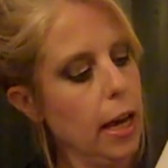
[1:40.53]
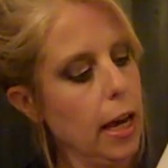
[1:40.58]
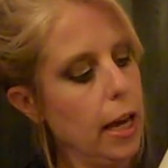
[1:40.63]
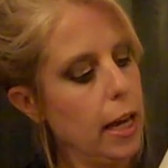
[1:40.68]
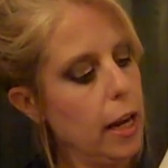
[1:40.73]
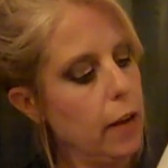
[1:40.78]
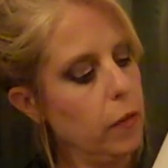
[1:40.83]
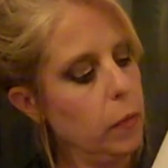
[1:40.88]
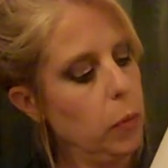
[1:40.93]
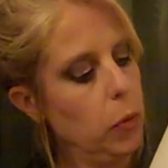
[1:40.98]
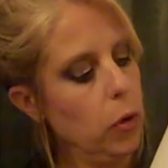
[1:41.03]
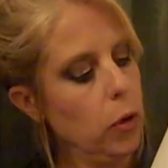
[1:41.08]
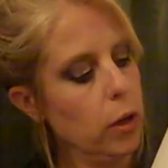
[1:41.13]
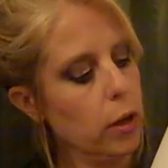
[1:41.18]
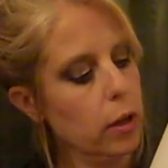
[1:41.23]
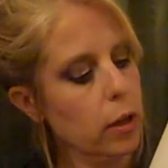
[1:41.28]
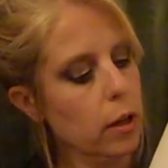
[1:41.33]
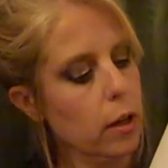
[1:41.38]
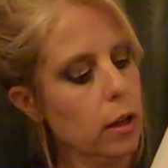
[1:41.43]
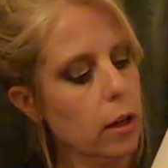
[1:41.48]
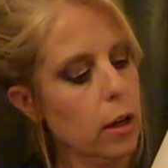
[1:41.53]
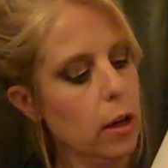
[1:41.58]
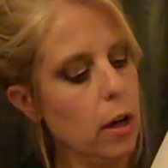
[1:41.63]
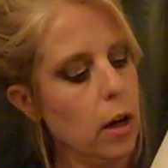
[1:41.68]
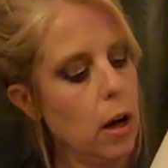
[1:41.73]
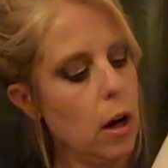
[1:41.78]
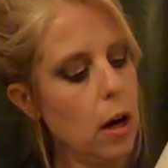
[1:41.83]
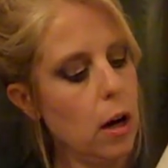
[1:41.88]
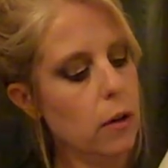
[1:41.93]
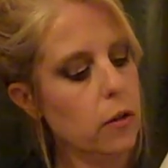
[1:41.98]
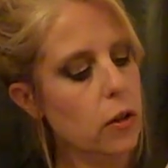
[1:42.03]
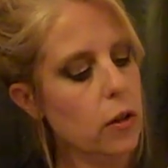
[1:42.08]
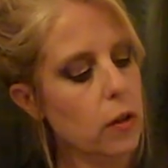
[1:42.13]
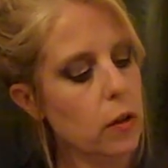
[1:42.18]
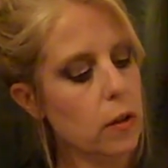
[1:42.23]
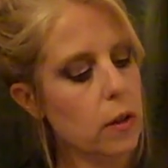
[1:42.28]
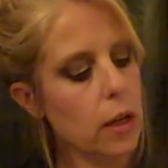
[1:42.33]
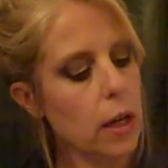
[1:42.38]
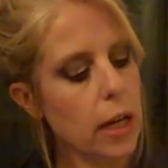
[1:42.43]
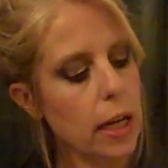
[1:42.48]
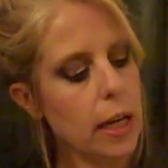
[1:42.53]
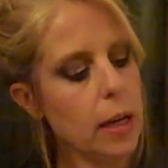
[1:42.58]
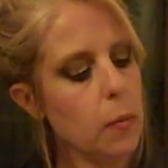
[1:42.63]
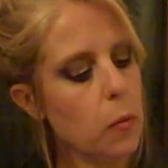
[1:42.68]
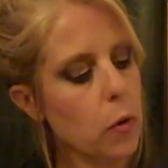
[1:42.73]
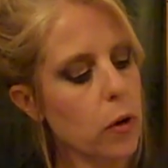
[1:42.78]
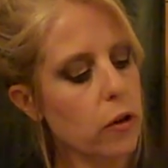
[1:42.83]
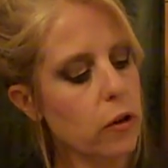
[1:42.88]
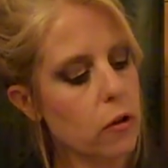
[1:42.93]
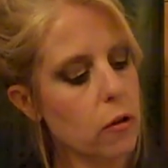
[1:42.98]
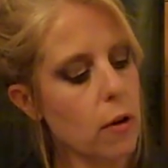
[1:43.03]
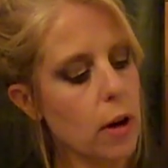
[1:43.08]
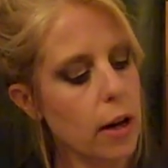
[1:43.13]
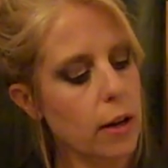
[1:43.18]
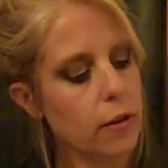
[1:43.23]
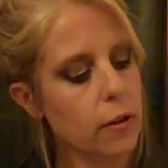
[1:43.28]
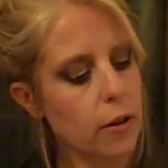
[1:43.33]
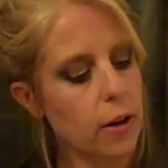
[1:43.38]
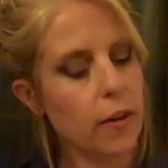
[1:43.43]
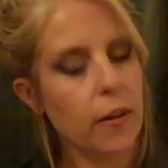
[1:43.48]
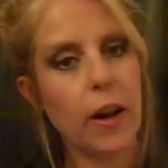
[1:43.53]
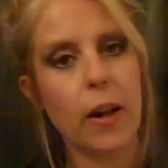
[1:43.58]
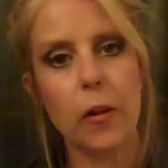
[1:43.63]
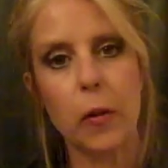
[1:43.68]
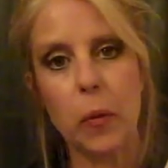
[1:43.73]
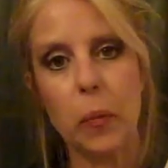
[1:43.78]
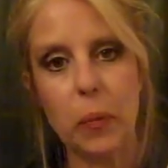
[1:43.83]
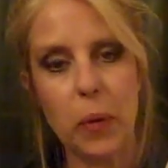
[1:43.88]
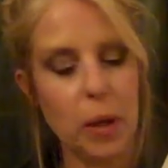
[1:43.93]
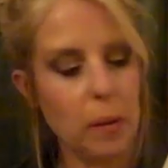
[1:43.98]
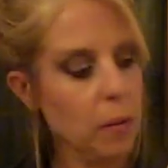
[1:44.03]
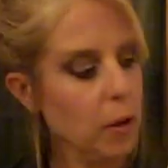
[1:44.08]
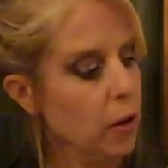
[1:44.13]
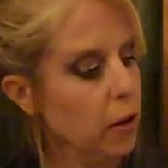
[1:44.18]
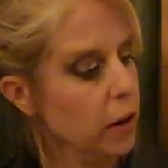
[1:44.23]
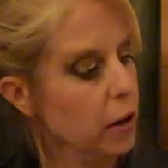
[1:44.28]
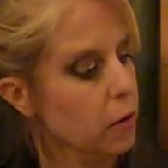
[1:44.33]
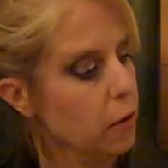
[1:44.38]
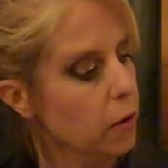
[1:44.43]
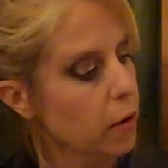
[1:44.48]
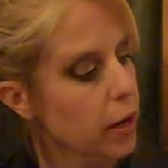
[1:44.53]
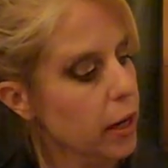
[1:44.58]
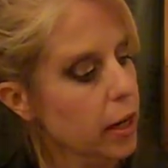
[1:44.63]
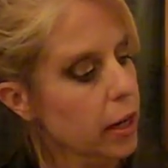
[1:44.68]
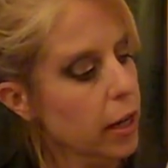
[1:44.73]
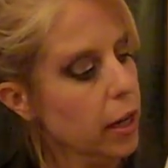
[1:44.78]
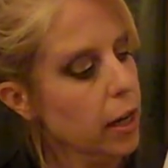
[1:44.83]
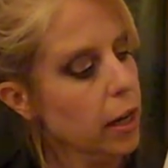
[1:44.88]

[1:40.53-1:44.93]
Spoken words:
And I've put just any moisturizer. I've got a little pigment on here already.